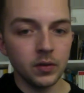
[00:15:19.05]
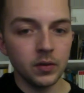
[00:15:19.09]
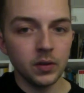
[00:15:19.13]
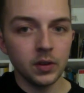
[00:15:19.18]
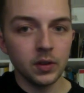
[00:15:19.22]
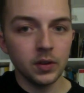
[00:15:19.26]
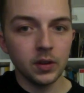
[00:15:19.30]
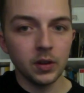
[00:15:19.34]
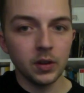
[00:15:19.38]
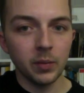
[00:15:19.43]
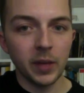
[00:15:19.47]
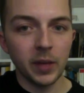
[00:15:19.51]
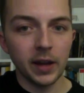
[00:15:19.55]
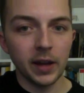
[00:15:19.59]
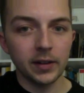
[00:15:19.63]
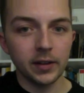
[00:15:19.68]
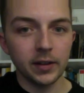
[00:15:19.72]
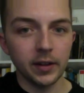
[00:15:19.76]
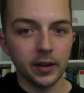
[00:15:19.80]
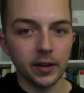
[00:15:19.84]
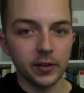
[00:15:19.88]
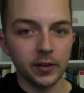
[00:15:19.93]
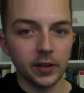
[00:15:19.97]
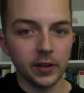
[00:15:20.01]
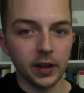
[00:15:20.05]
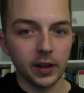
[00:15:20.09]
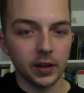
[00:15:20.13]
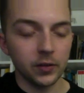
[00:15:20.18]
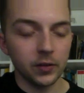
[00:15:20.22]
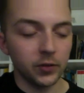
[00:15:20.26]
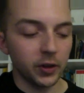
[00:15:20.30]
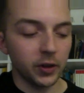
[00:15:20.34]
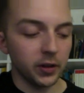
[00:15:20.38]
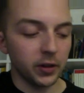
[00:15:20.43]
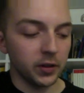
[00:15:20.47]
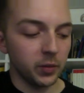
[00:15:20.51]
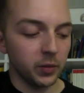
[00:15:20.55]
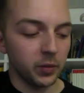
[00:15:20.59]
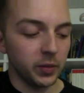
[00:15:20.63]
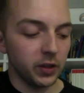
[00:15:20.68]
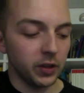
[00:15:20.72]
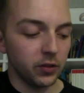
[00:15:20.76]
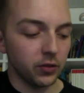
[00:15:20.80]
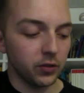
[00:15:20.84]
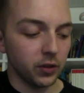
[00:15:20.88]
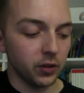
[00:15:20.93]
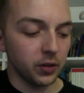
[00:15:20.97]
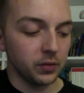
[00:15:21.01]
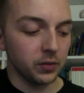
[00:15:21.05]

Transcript: then back to that 2nd fret on the B string.